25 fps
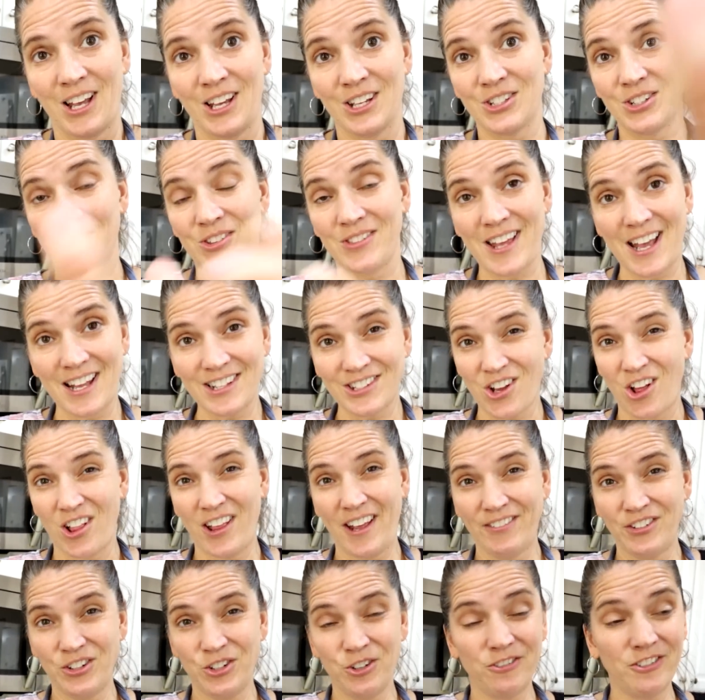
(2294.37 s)
So that's all I
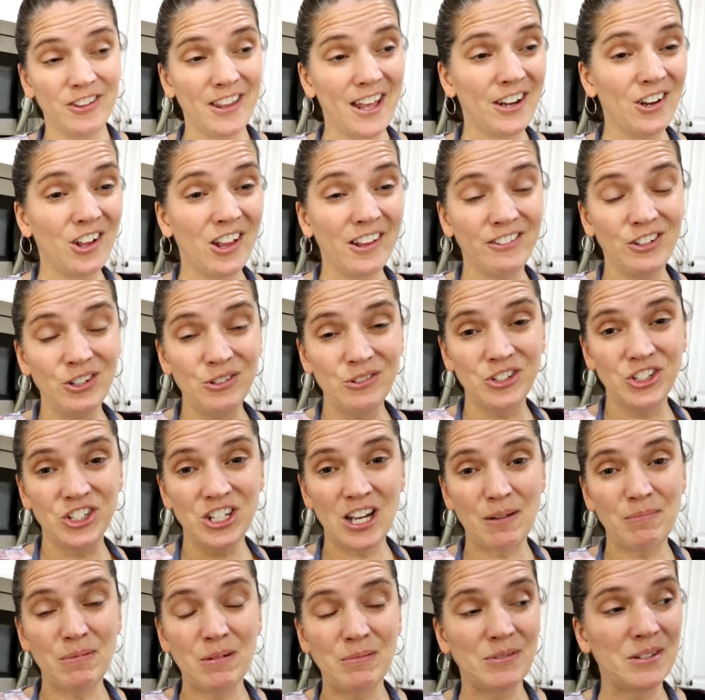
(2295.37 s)
have to do for that. And all I have to do is
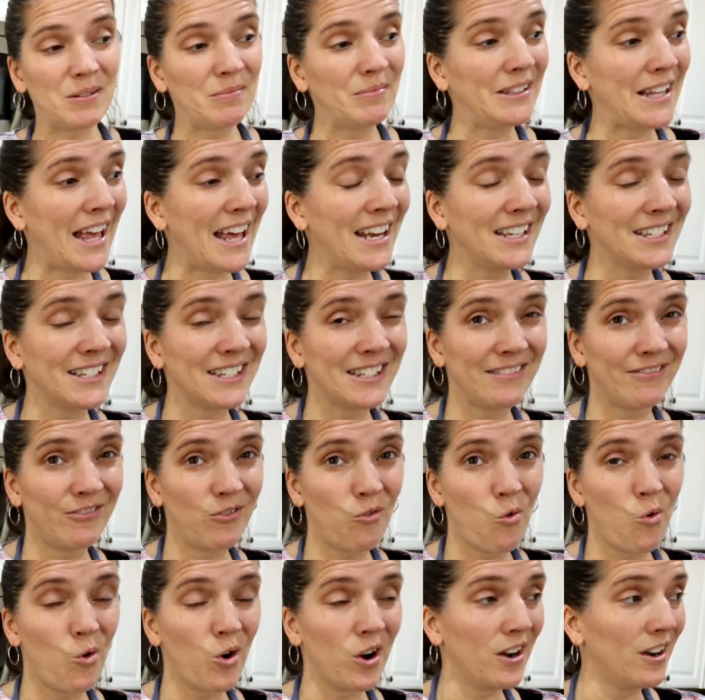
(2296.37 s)
chop up some lettuce
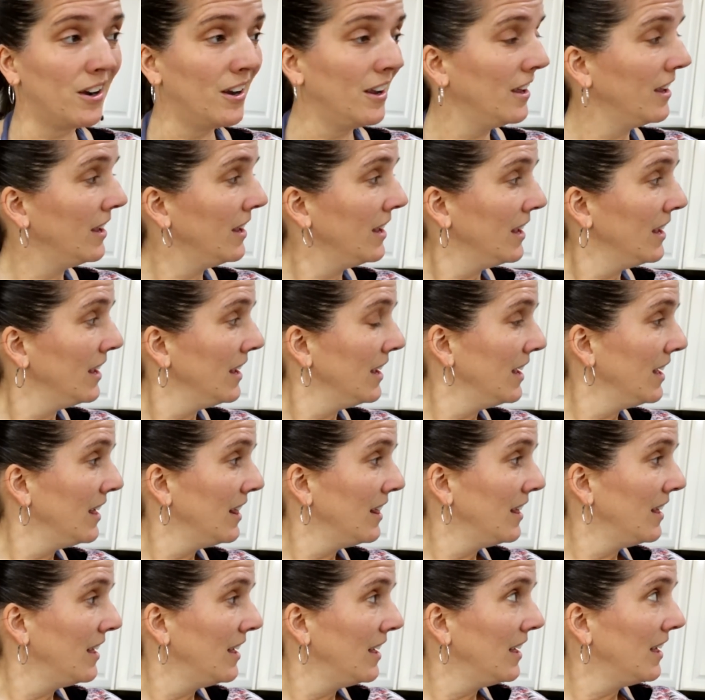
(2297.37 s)
for
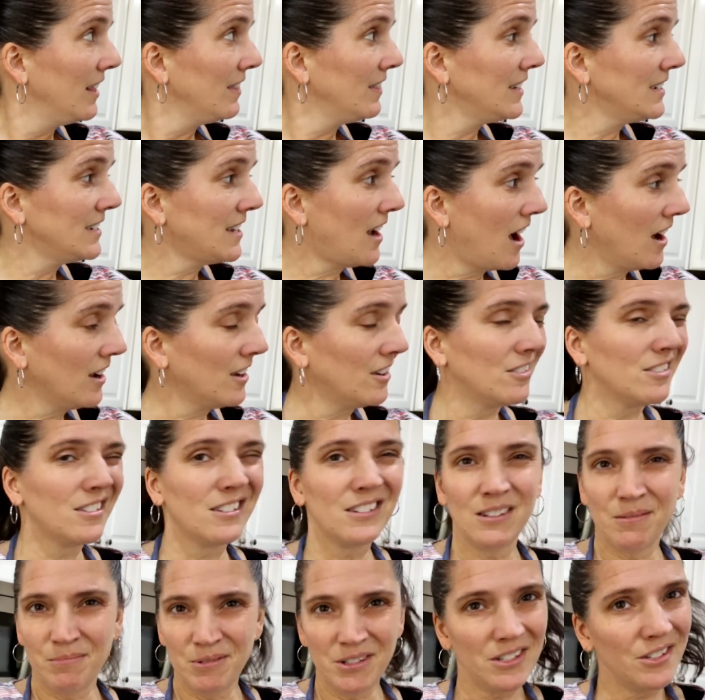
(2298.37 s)
the
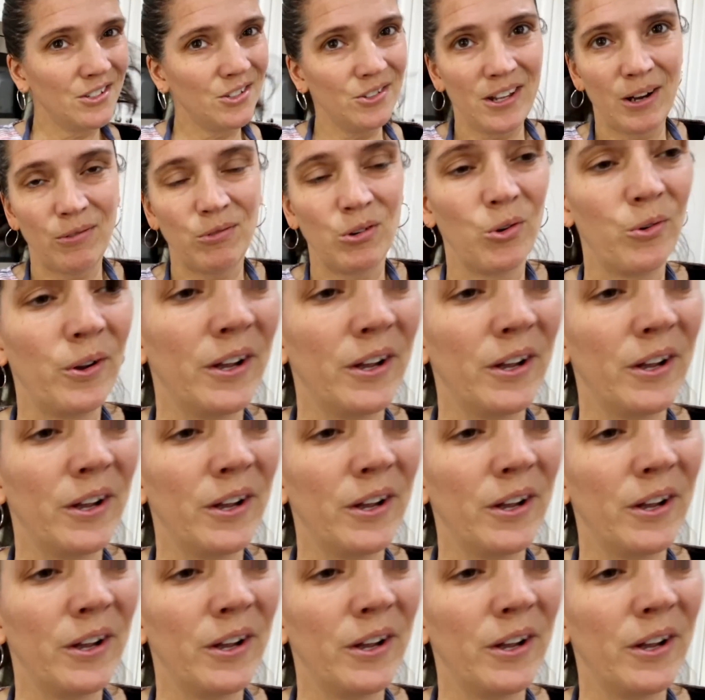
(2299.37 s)
tacos. Let me just do that real